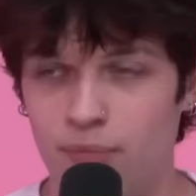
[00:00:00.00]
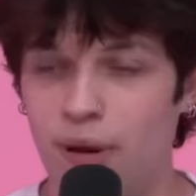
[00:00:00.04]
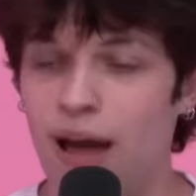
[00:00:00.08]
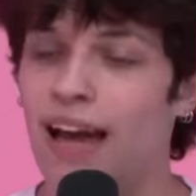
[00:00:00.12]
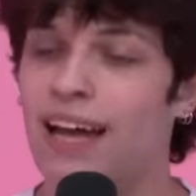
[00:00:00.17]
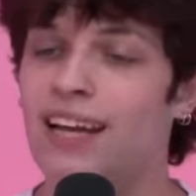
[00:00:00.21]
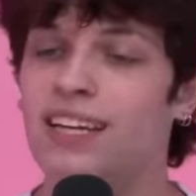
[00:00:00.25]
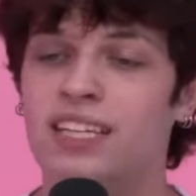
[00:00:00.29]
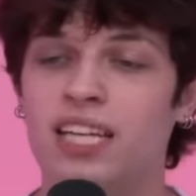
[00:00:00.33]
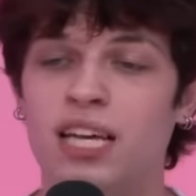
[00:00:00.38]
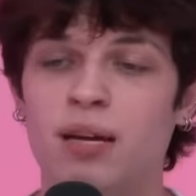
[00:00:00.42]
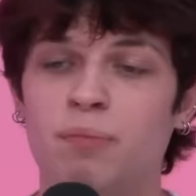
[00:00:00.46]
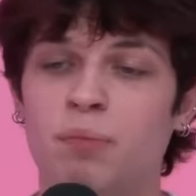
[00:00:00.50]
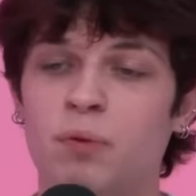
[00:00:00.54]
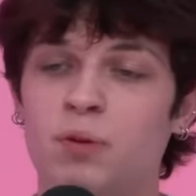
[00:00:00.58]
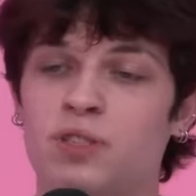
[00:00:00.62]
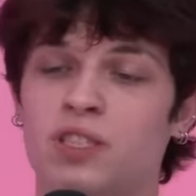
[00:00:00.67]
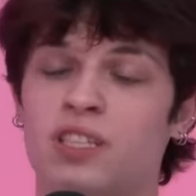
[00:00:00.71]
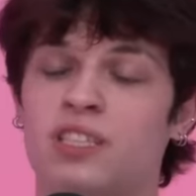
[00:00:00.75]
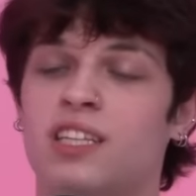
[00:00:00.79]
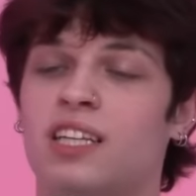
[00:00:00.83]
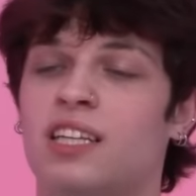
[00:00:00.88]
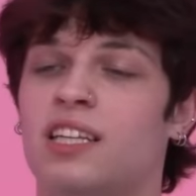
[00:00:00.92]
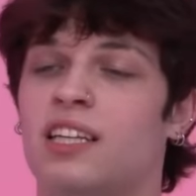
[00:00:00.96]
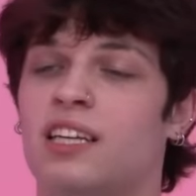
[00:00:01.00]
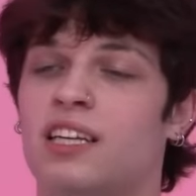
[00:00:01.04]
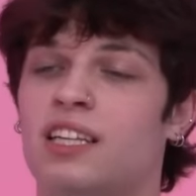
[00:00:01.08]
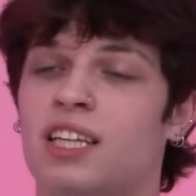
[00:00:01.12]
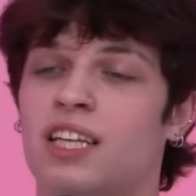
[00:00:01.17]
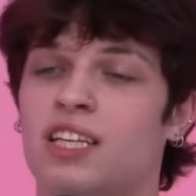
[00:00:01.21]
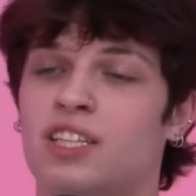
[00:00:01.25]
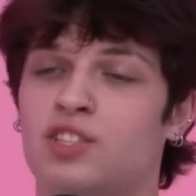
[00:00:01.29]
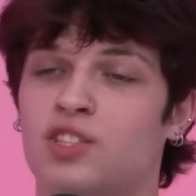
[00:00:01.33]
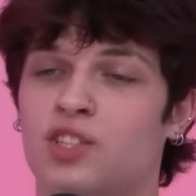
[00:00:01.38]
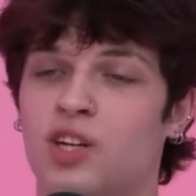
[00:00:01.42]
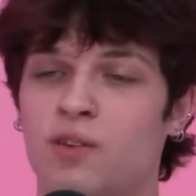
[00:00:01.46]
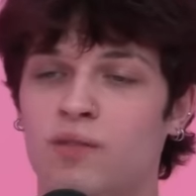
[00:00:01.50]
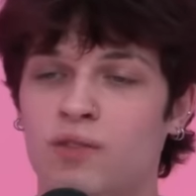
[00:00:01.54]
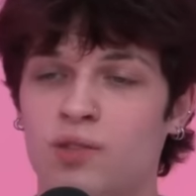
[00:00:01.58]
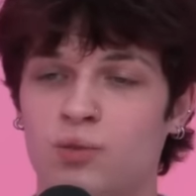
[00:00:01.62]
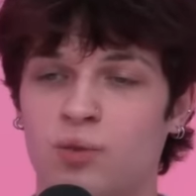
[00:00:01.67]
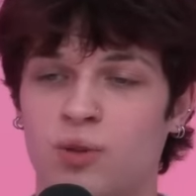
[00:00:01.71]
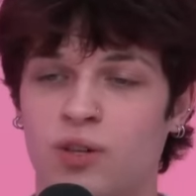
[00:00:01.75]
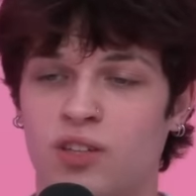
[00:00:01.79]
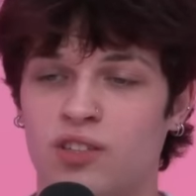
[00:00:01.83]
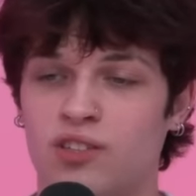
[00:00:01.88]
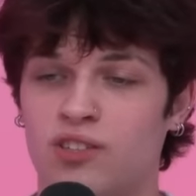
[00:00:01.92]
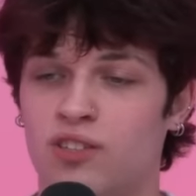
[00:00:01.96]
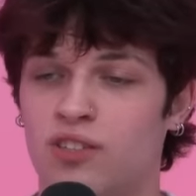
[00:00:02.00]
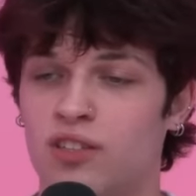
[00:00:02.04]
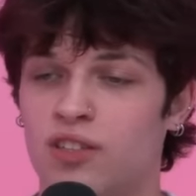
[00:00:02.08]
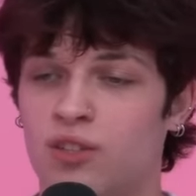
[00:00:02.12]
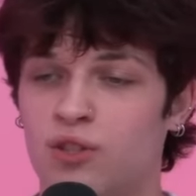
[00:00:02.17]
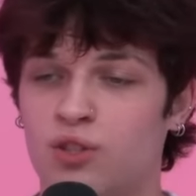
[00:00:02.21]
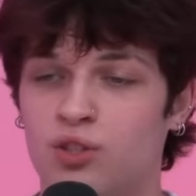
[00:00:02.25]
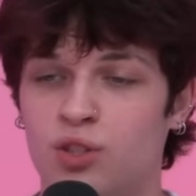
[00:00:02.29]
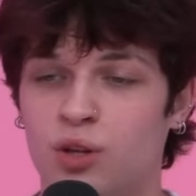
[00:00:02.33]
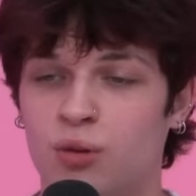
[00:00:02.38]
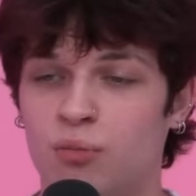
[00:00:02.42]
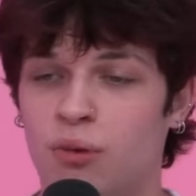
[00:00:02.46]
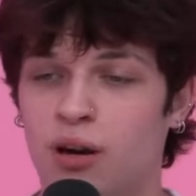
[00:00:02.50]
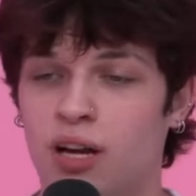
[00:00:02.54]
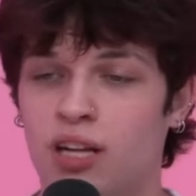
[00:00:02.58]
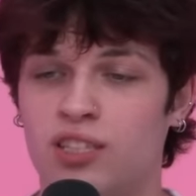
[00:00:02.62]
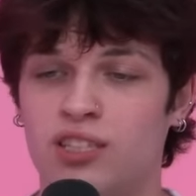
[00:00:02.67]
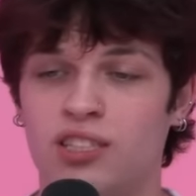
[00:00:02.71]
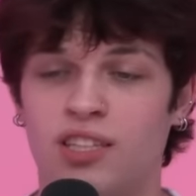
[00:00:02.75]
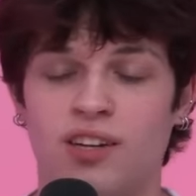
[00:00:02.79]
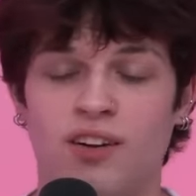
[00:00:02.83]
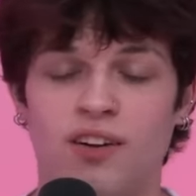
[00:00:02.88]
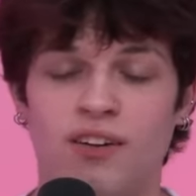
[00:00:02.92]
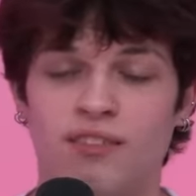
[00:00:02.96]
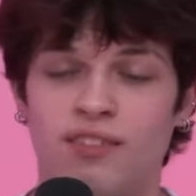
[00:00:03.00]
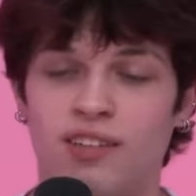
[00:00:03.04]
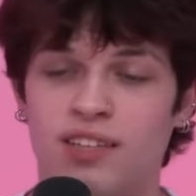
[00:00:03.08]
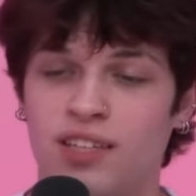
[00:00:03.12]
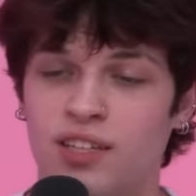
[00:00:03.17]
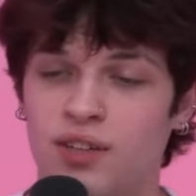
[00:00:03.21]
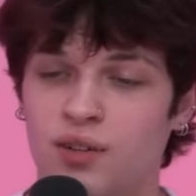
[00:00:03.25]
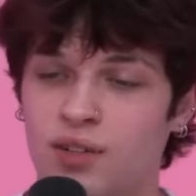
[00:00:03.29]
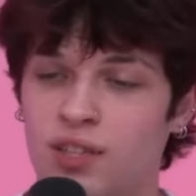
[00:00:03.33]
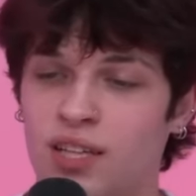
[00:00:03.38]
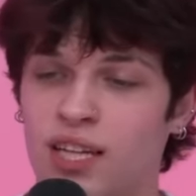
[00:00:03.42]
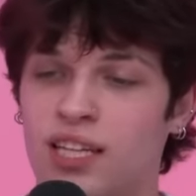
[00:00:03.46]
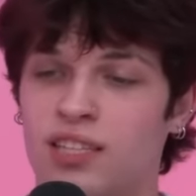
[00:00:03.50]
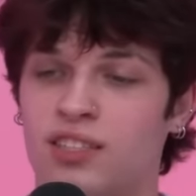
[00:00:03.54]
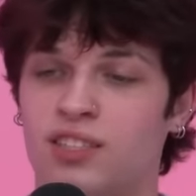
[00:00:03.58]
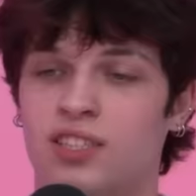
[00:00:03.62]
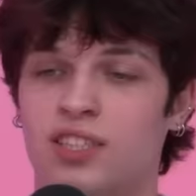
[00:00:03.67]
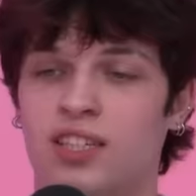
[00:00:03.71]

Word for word: Bad tippers. It's like that. Like service workers, they do so much. They don't have to deal with that. Shit.